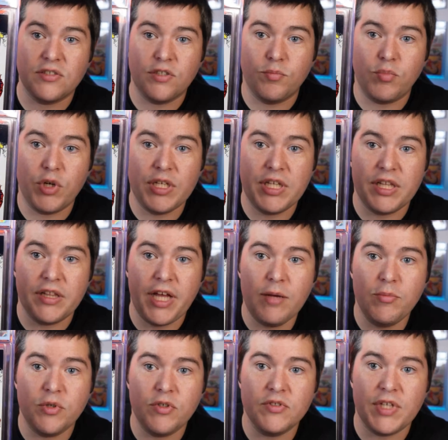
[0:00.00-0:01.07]
to printing
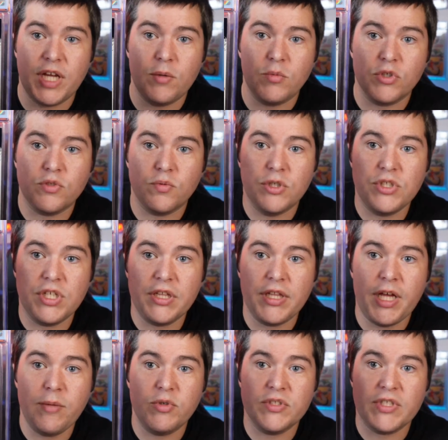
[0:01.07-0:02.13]
labels and were switching
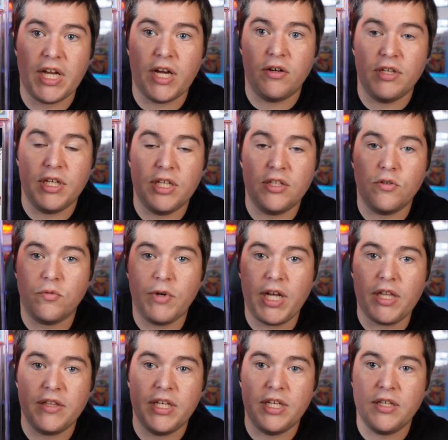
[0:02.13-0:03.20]
labels out
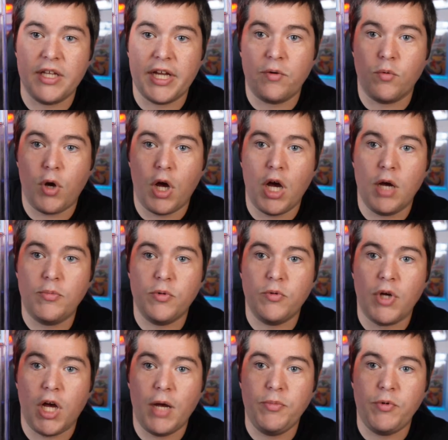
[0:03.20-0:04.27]
incorrectly and
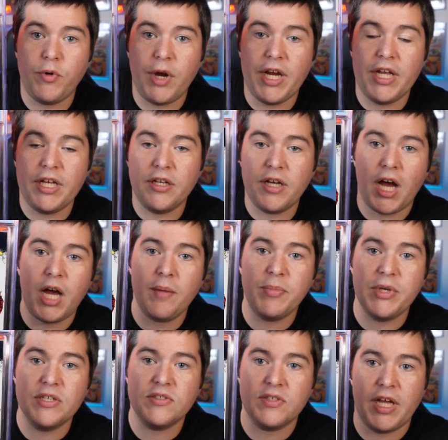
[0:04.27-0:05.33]
upgrading
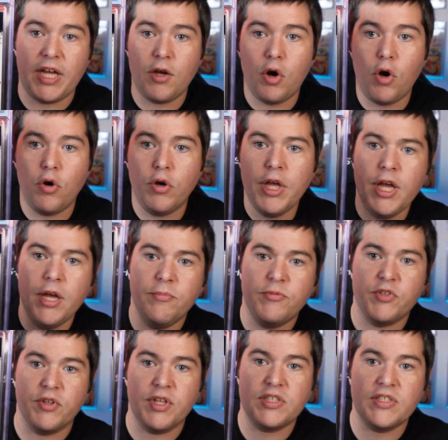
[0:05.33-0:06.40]
copies, saying, oh,
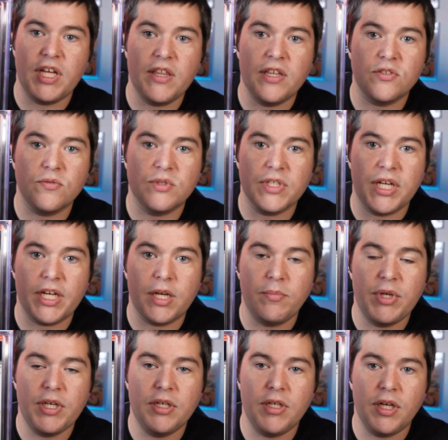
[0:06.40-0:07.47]
so let's say this was like a
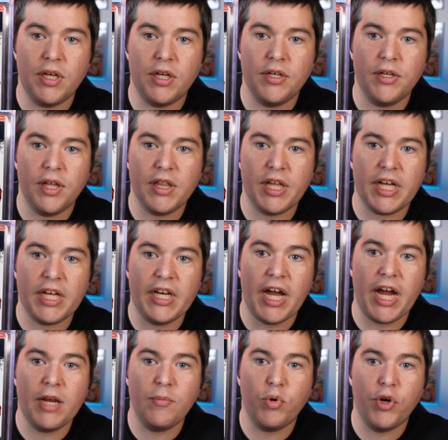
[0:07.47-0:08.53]

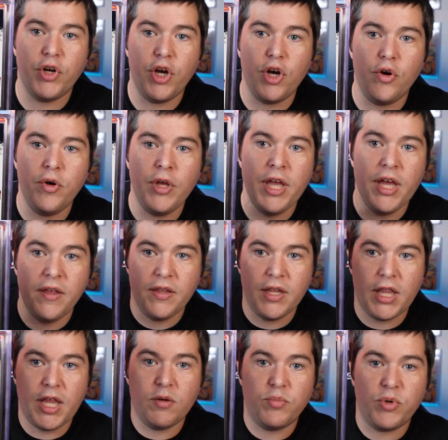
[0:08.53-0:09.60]
9.0,
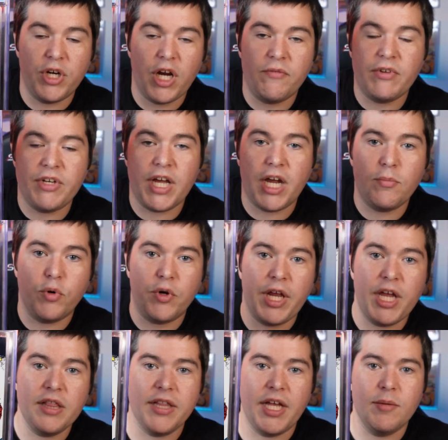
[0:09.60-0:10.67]
and they would print off a
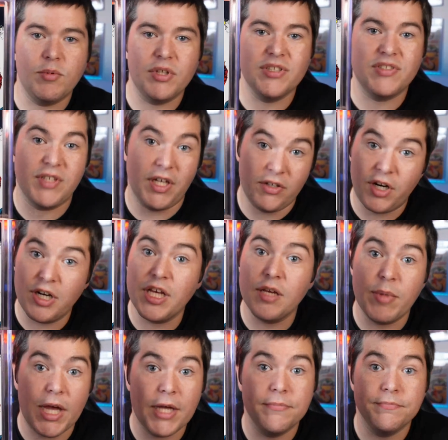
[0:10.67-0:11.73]
9.8 label and sell it on
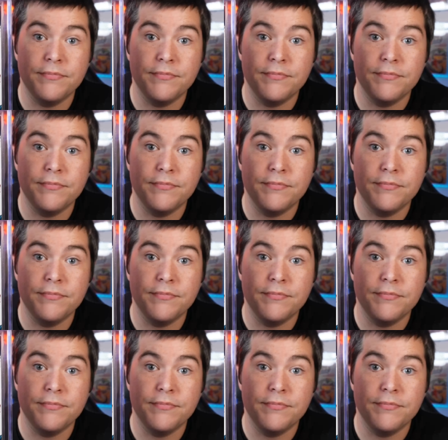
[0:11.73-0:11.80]
eBay.